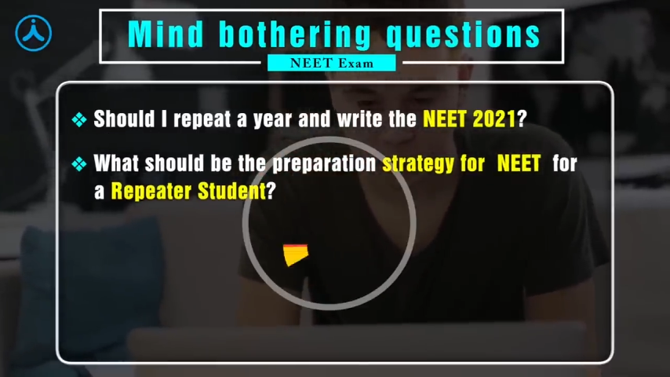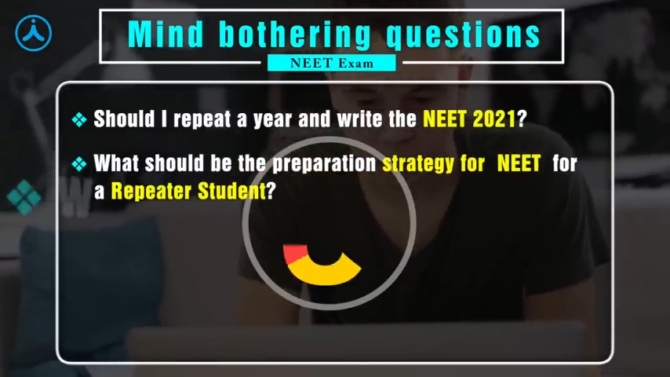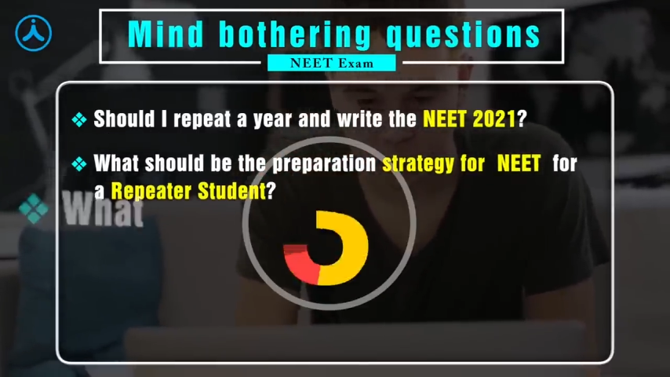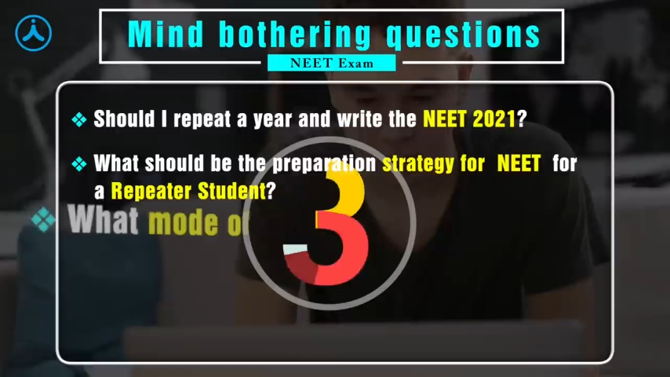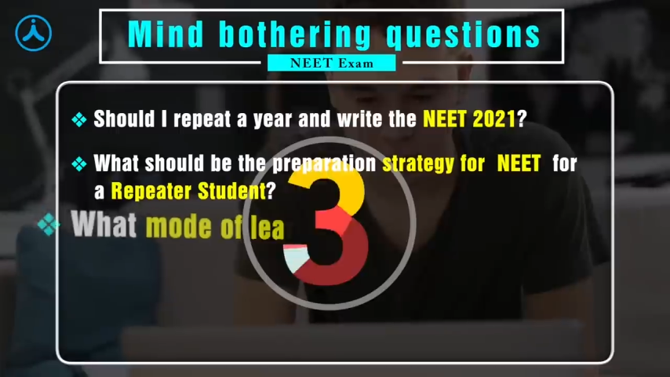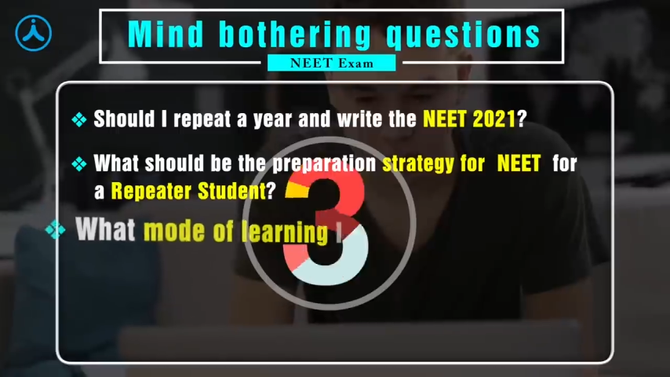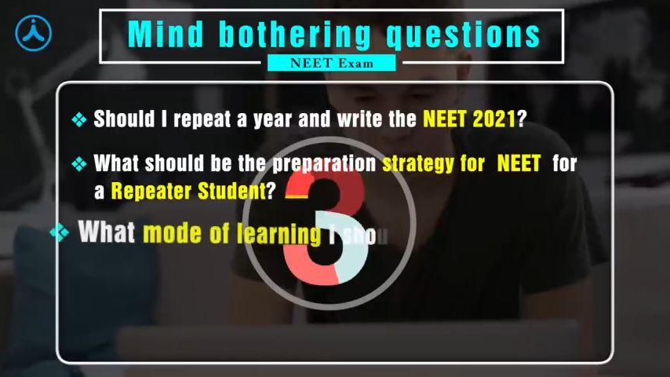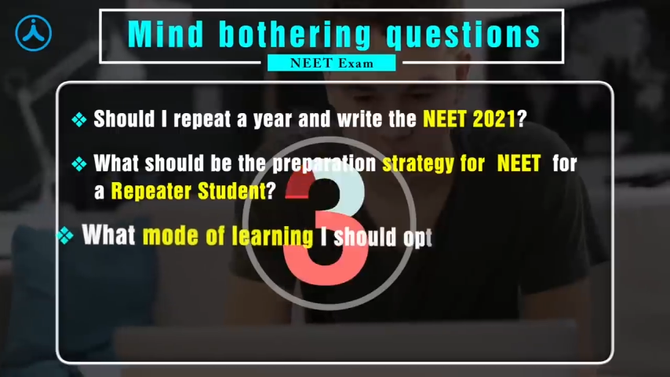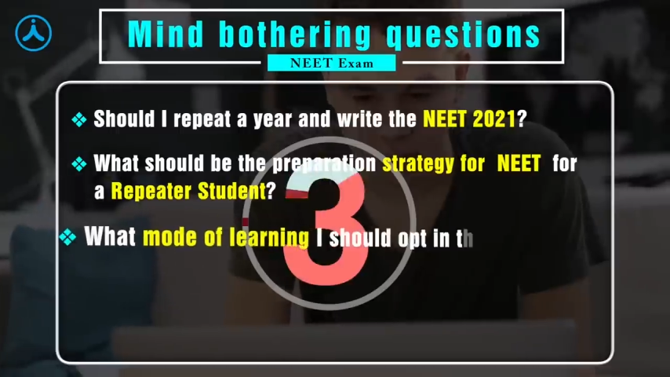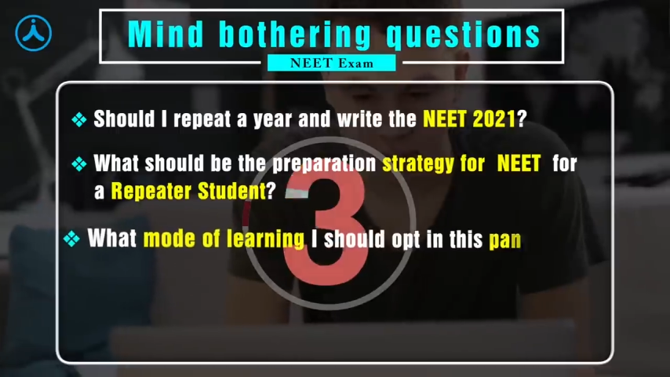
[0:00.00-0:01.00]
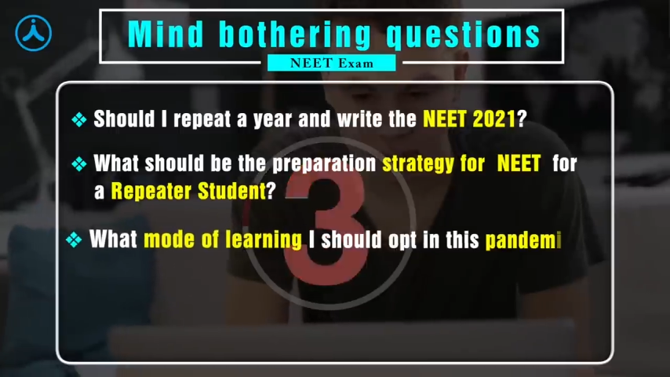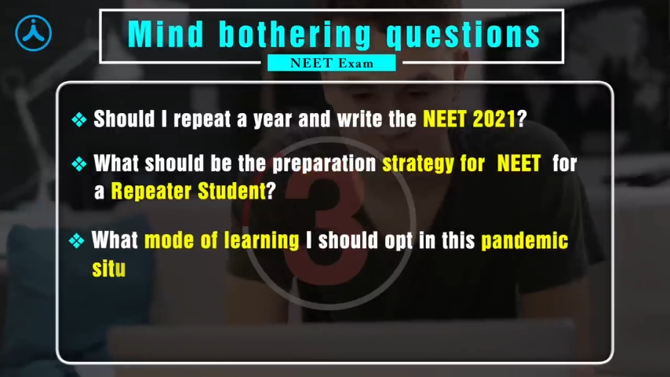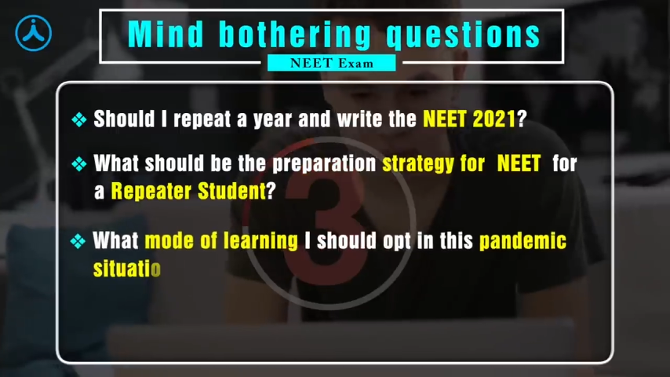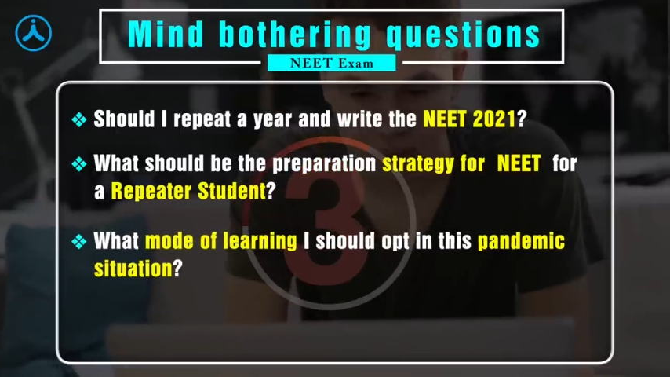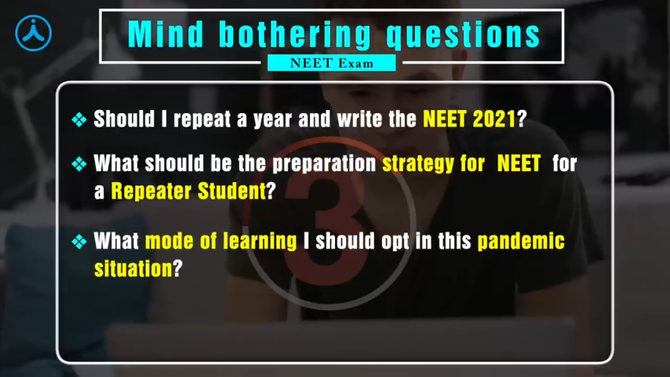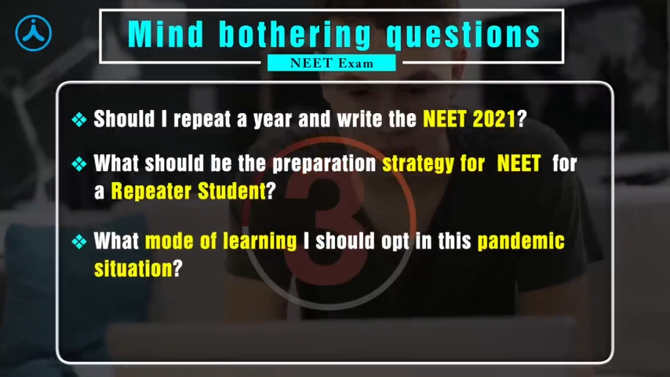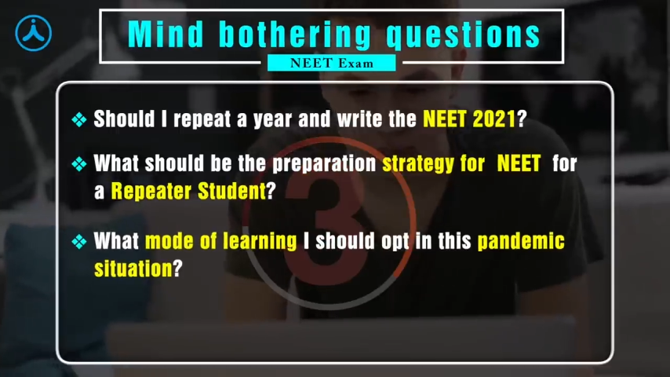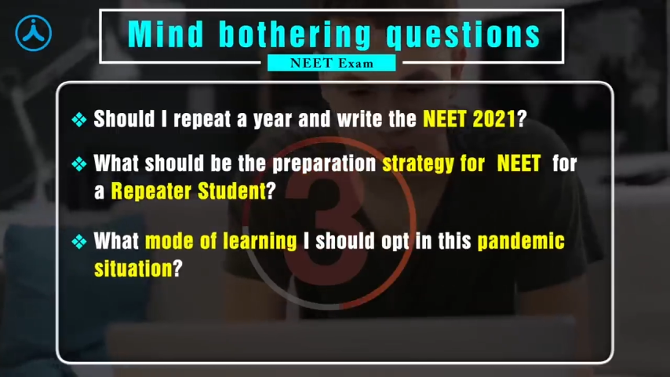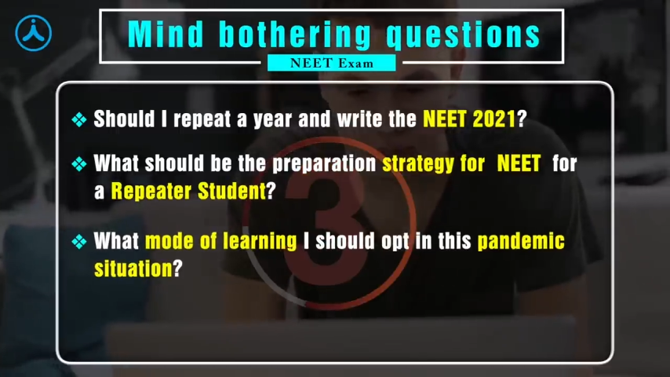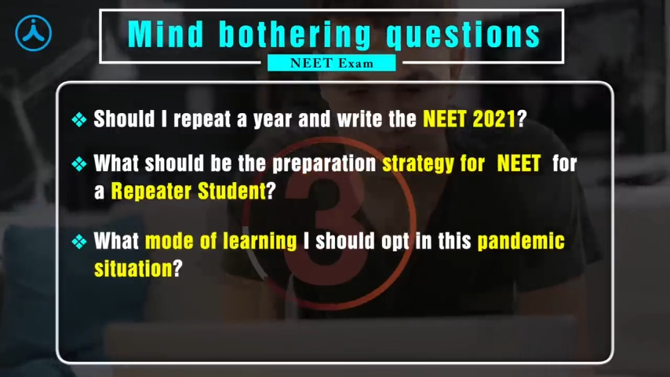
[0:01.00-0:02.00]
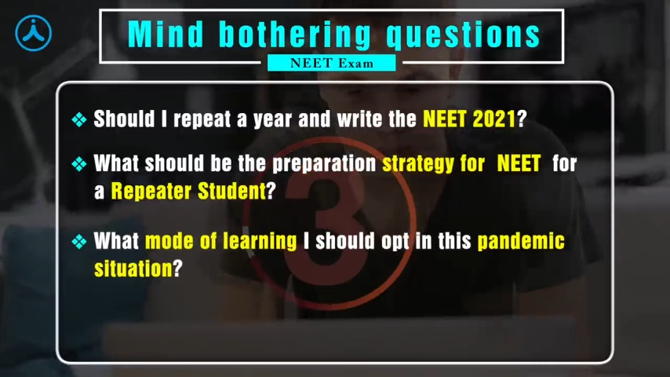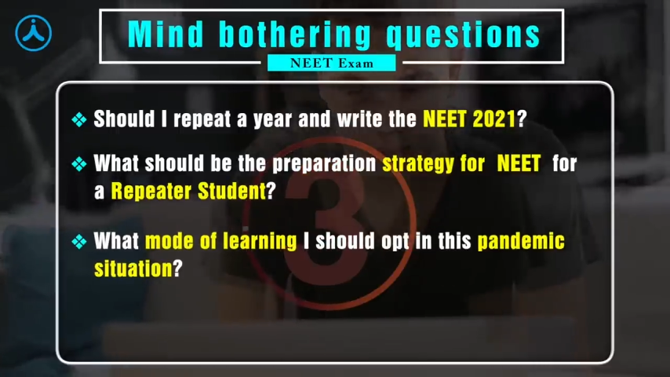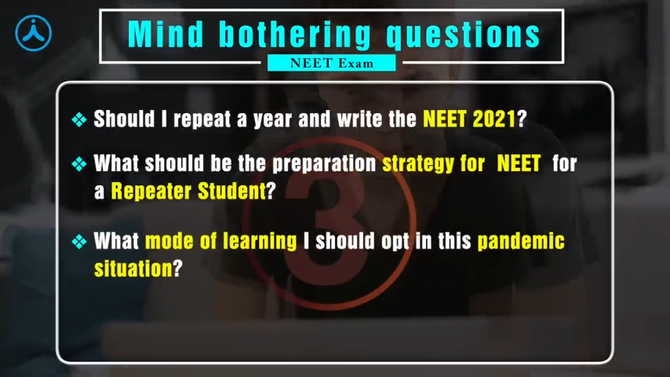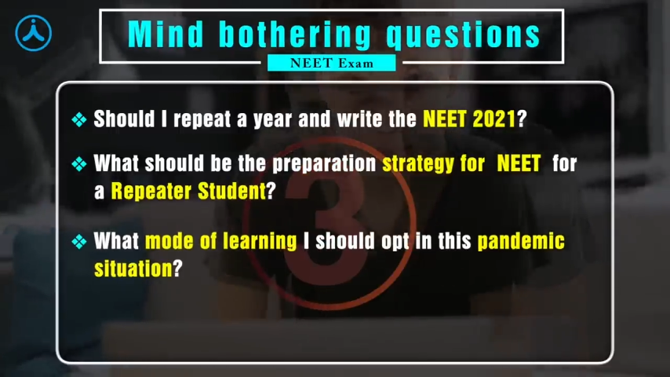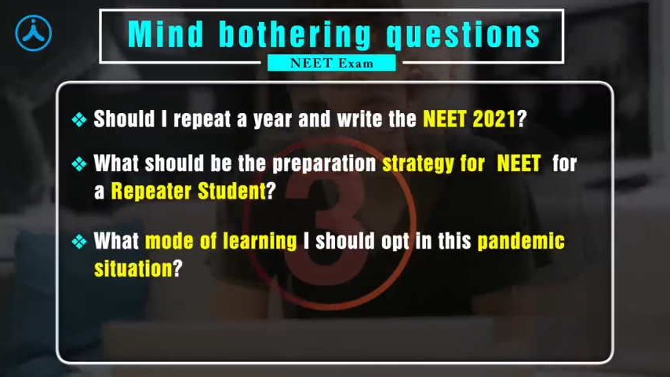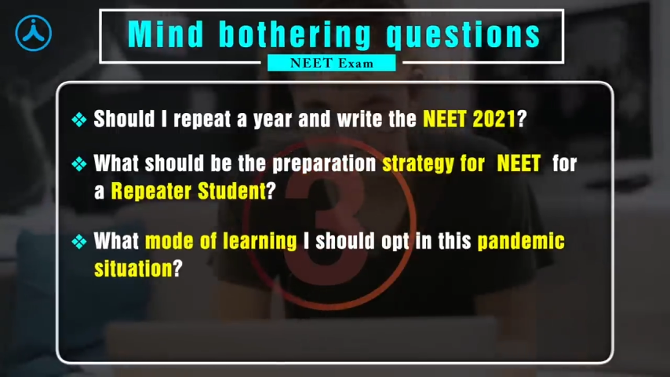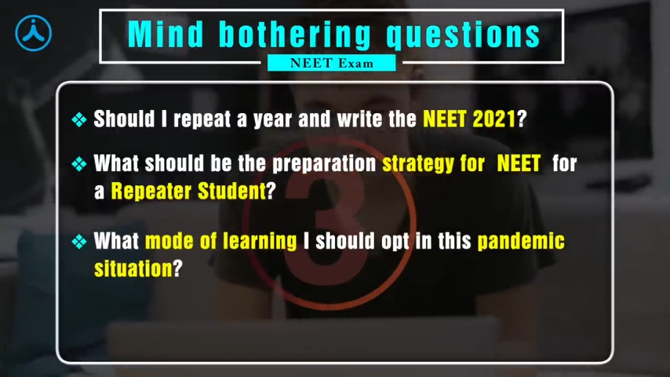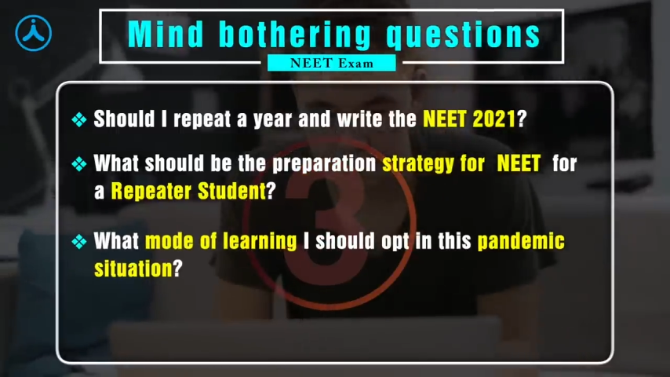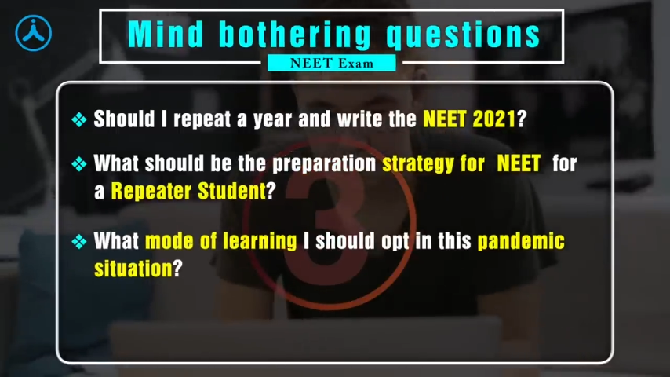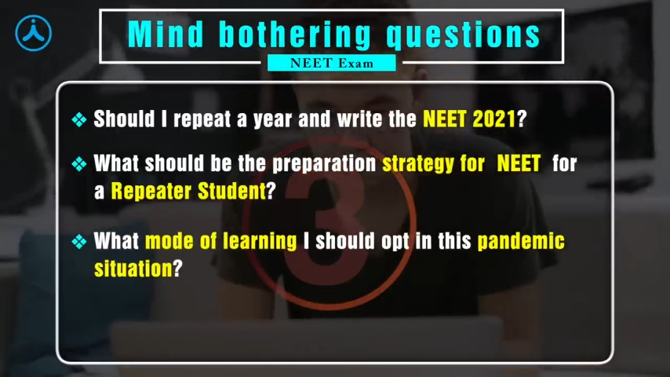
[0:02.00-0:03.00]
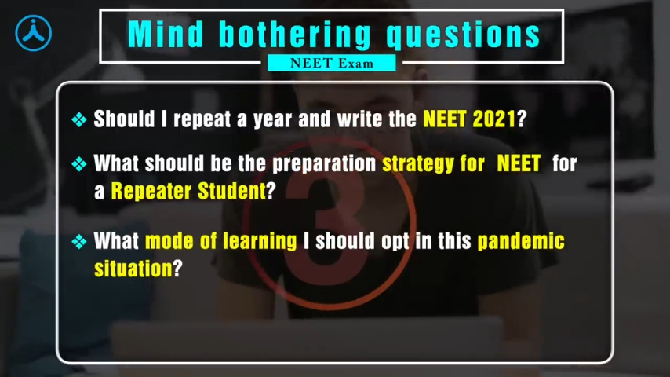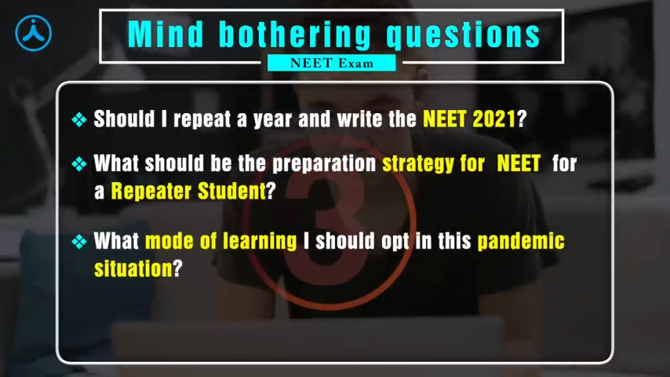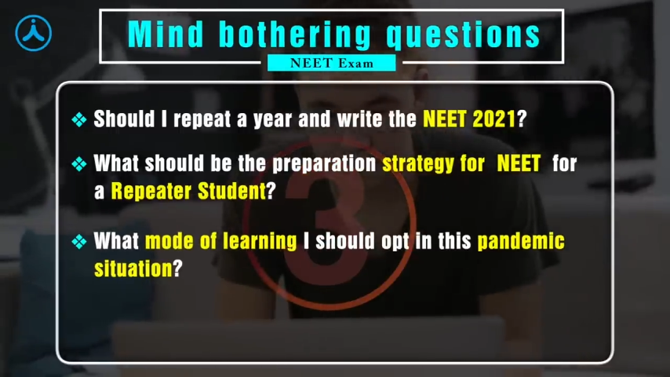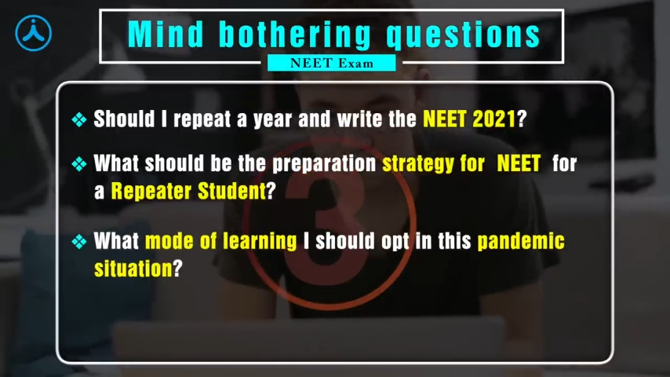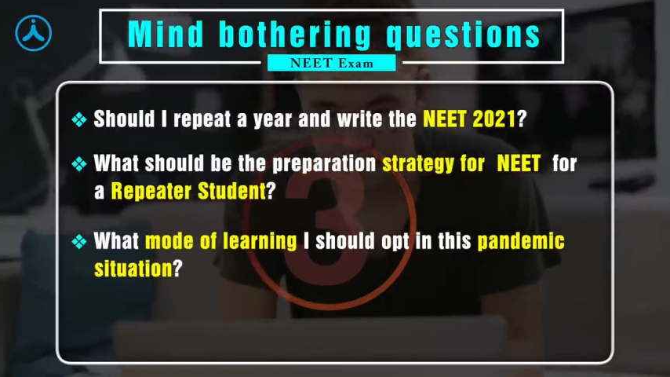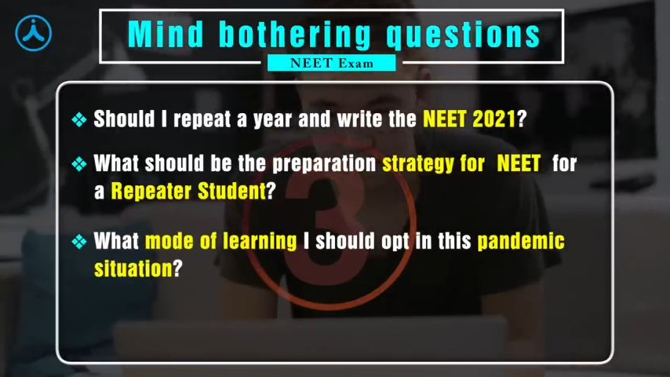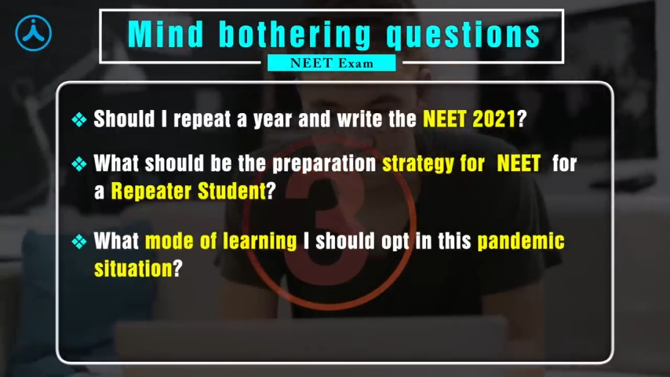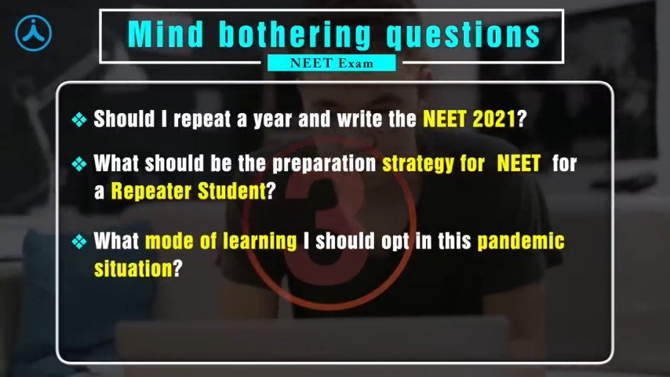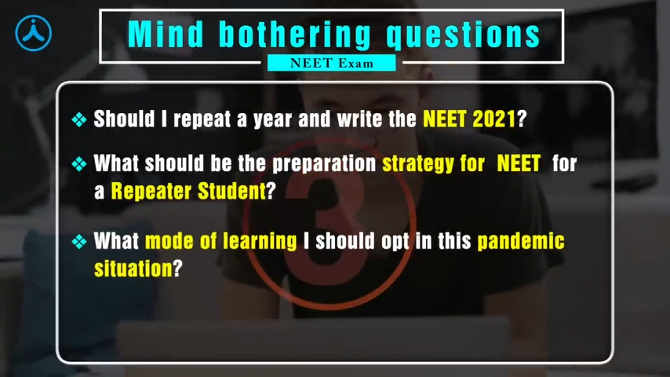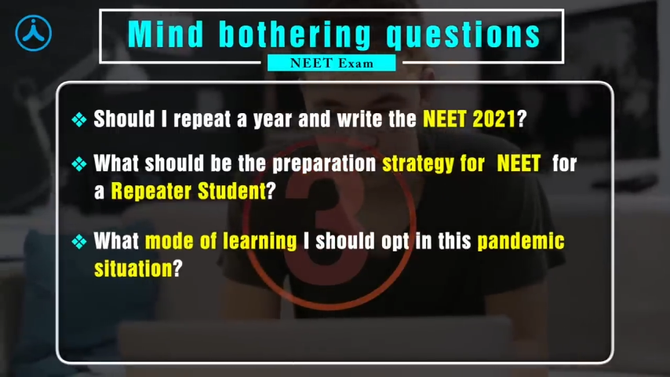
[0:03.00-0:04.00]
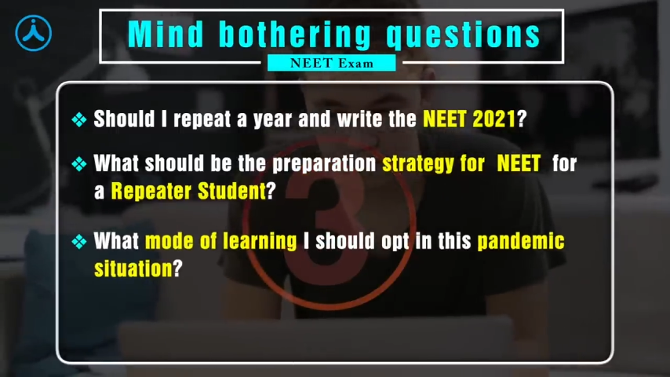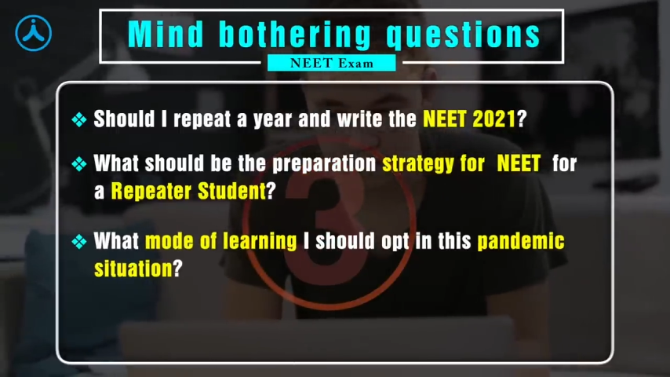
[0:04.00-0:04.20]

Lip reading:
[unreadable: no face in view]